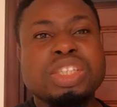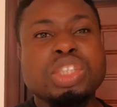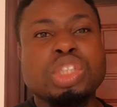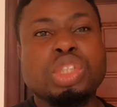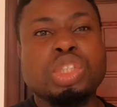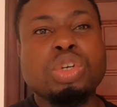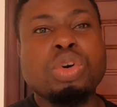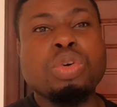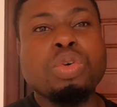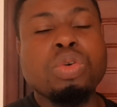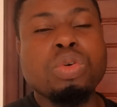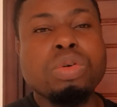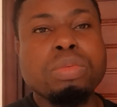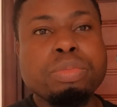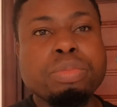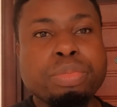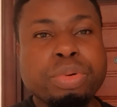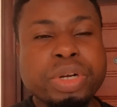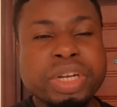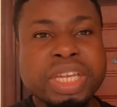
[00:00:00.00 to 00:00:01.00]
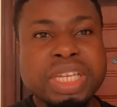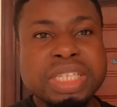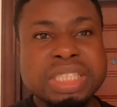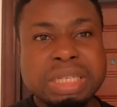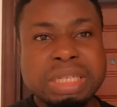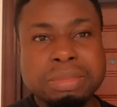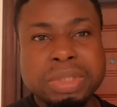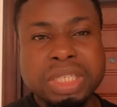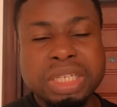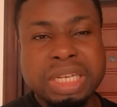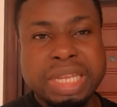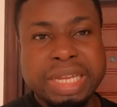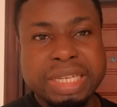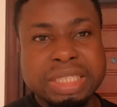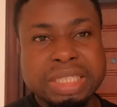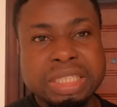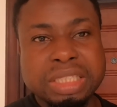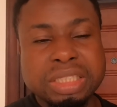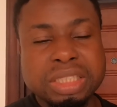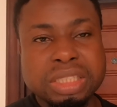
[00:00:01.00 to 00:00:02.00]
So bringing something
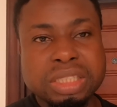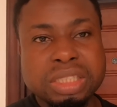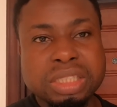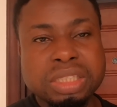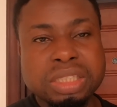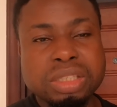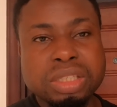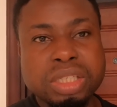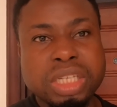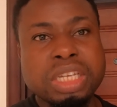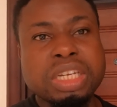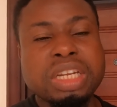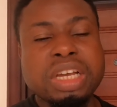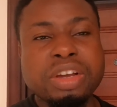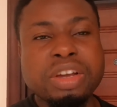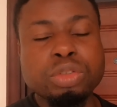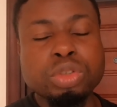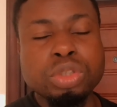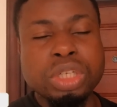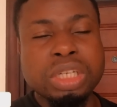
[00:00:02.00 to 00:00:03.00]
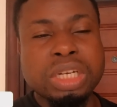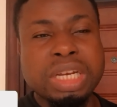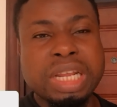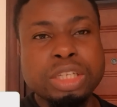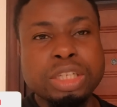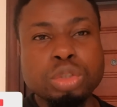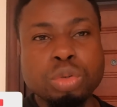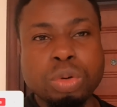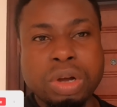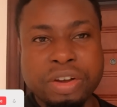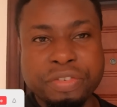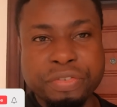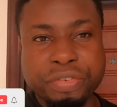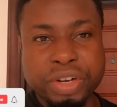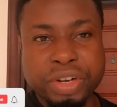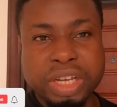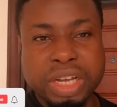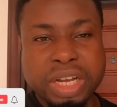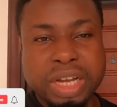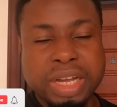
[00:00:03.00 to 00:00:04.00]
like this in uh, like to
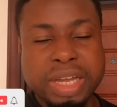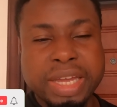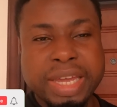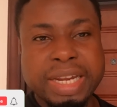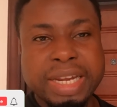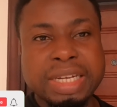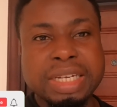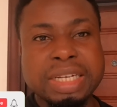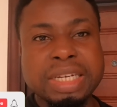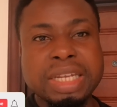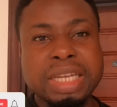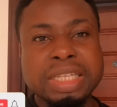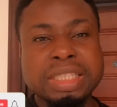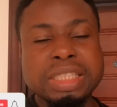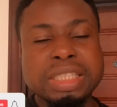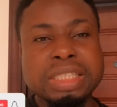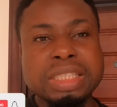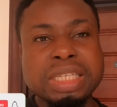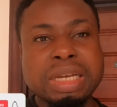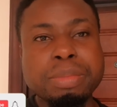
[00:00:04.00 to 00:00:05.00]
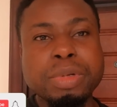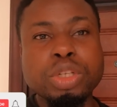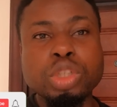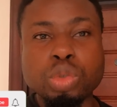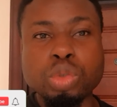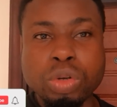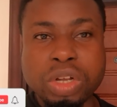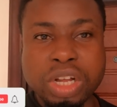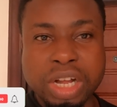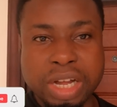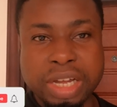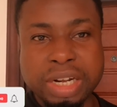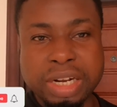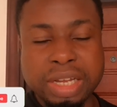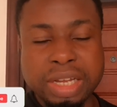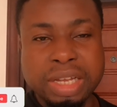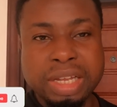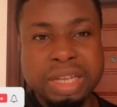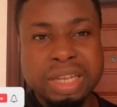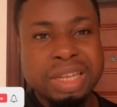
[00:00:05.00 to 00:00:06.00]
Africa and it is coming to
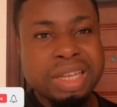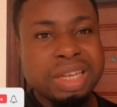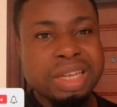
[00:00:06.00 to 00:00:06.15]
Ghana